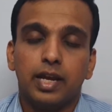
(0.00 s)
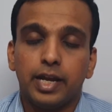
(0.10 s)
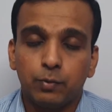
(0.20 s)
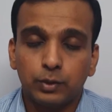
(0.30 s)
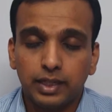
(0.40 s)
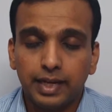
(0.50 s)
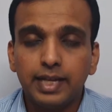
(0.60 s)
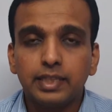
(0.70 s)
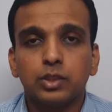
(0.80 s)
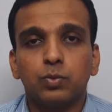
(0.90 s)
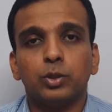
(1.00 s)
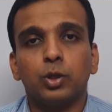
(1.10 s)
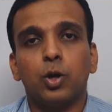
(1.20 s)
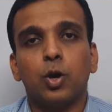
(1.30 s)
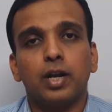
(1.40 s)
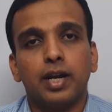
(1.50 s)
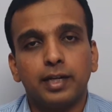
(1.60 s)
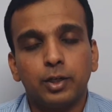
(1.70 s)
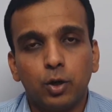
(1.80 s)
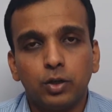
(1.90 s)
It was against what the Lord
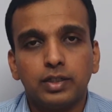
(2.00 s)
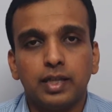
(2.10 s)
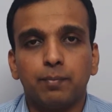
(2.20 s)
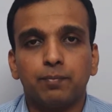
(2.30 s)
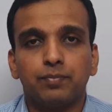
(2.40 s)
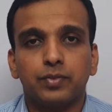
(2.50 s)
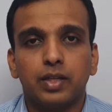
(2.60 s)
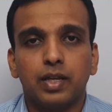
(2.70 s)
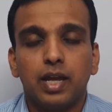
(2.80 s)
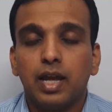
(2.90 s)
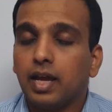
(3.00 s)
had taught them.